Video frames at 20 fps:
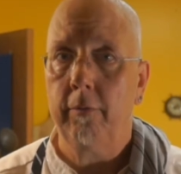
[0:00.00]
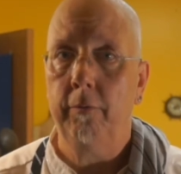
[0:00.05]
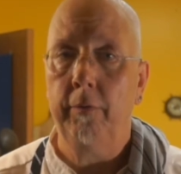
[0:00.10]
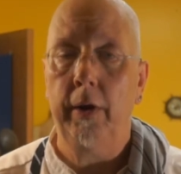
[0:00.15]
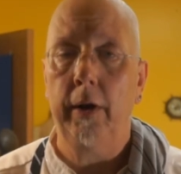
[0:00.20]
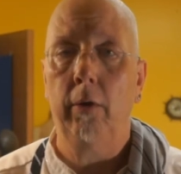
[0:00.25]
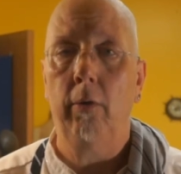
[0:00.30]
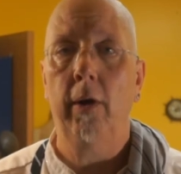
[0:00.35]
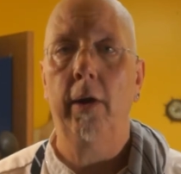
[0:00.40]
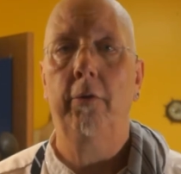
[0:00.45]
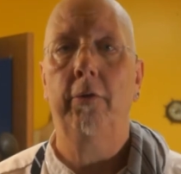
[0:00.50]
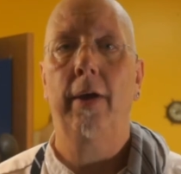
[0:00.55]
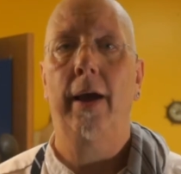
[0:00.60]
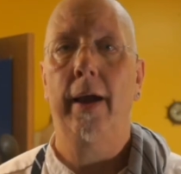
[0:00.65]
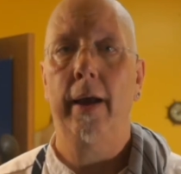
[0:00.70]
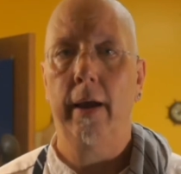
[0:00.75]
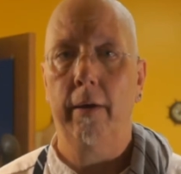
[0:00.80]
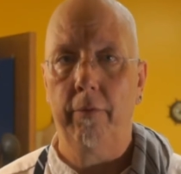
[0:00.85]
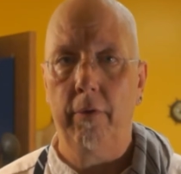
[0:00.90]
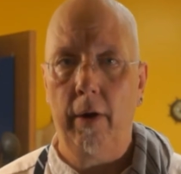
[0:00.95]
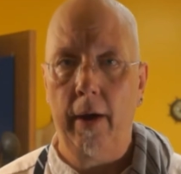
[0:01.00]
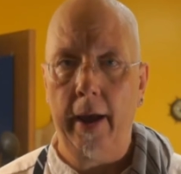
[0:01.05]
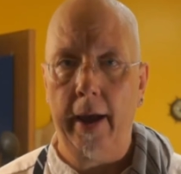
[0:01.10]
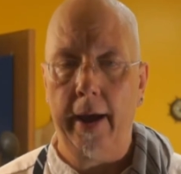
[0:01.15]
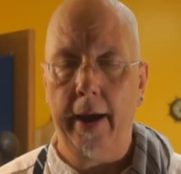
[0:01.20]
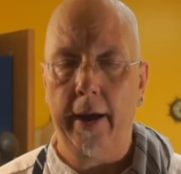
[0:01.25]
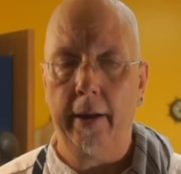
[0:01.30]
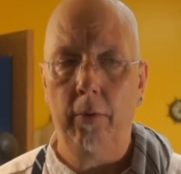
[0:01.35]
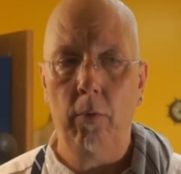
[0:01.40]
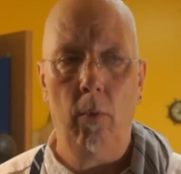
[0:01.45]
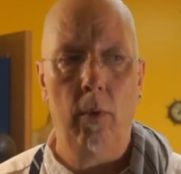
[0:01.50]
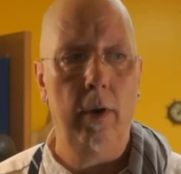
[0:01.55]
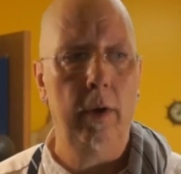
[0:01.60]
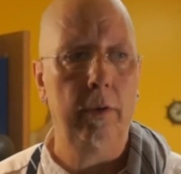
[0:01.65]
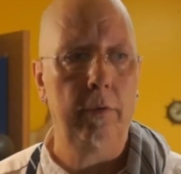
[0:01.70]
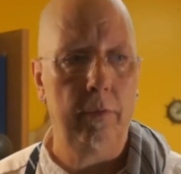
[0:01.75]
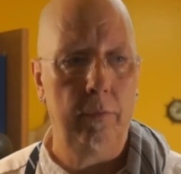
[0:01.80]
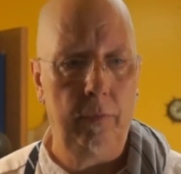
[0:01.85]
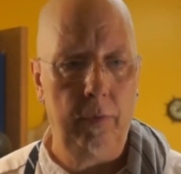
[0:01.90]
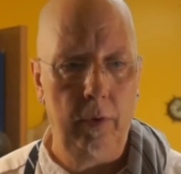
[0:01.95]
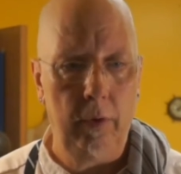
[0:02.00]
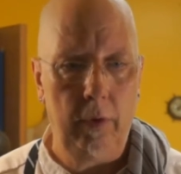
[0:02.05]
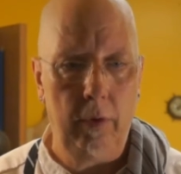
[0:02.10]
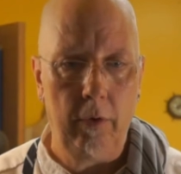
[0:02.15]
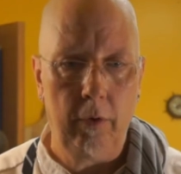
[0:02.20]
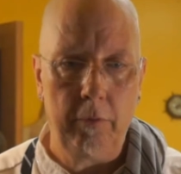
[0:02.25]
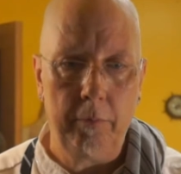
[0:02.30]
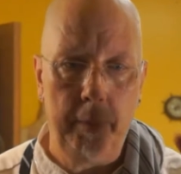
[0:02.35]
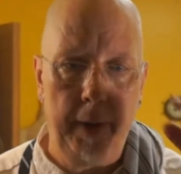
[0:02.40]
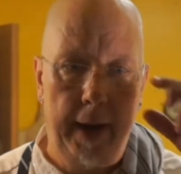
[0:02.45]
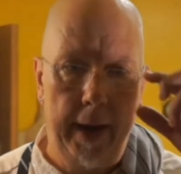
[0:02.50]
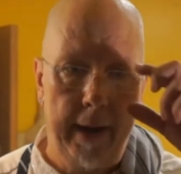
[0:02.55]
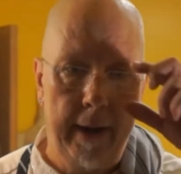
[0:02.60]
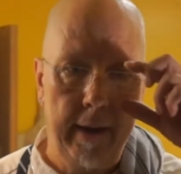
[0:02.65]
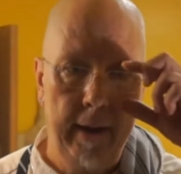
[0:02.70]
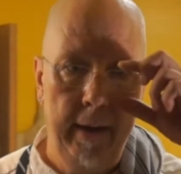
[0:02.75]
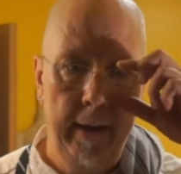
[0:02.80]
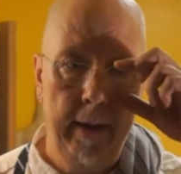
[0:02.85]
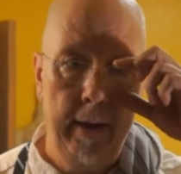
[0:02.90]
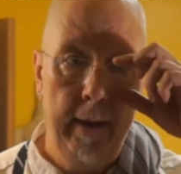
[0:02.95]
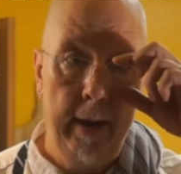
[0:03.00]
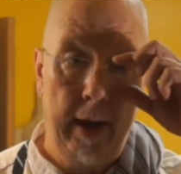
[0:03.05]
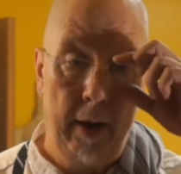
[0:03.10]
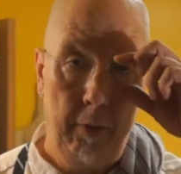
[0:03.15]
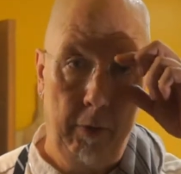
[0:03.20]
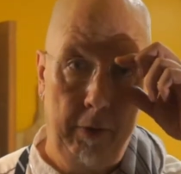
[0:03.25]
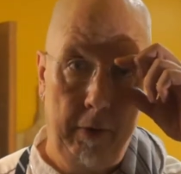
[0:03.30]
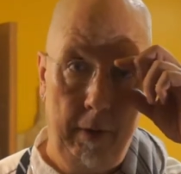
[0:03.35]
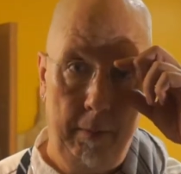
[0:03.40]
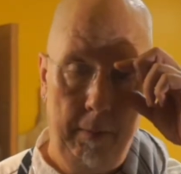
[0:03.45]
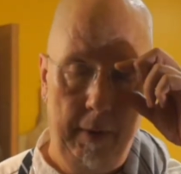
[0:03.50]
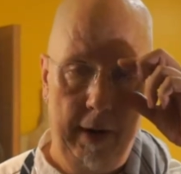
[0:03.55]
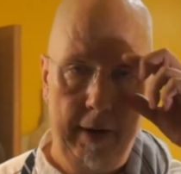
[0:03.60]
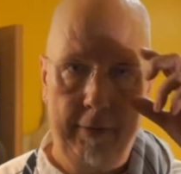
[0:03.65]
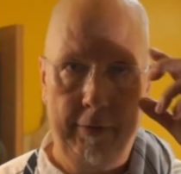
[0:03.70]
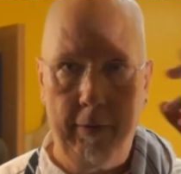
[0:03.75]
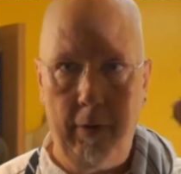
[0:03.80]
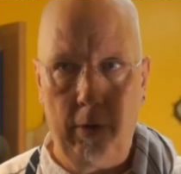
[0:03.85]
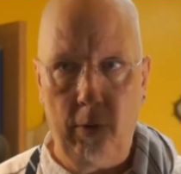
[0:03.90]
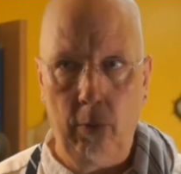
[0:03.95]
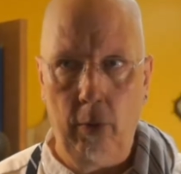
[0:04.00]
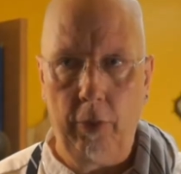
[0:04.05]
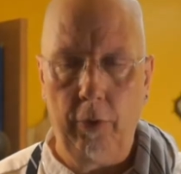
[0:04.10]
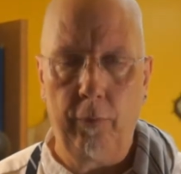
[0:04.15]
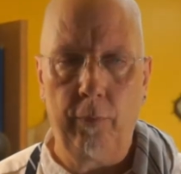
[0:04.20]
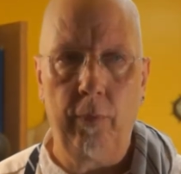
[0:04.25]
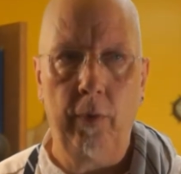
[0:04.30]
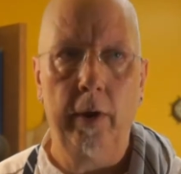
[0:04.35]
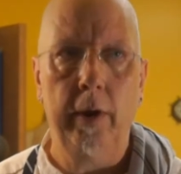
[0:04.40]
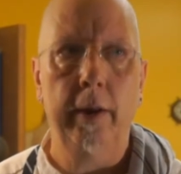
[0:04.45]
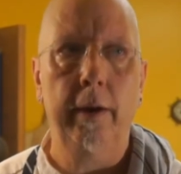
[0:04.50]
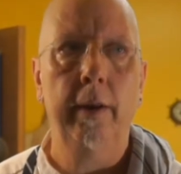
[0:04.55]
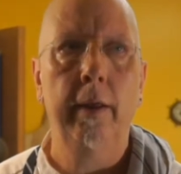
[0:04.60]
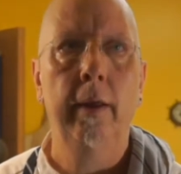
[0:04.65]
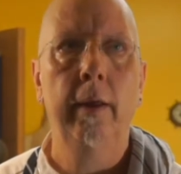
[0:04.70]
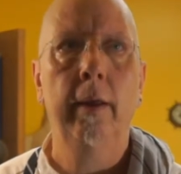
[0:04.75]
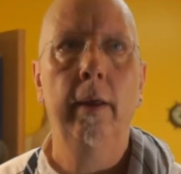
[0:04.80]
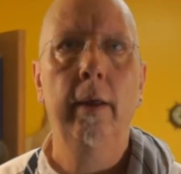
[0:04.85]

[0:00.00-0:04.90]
vinaigrettes I ever had was a few years back. I was in Minnesota with a friend.